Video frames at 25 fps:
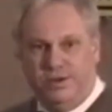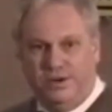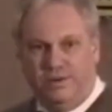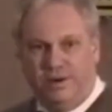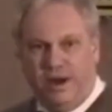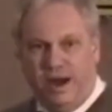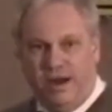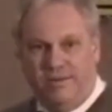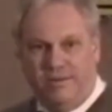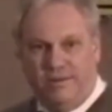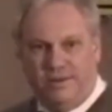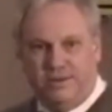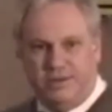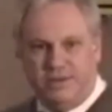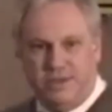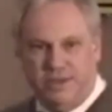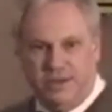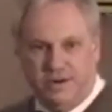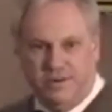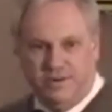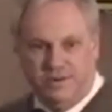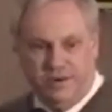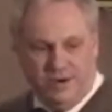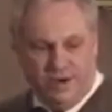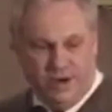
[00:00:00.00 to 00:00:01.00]
driver's seat
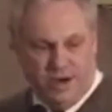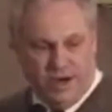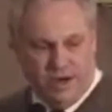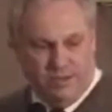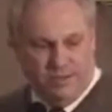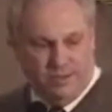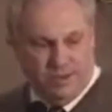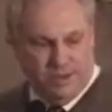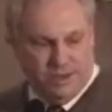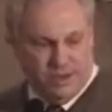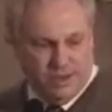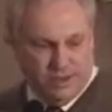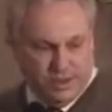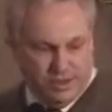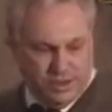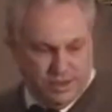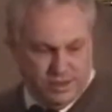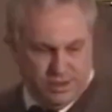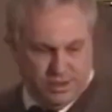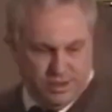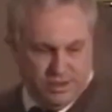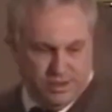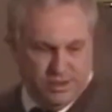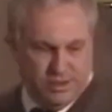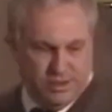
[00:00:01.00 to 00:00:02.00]
over your competition.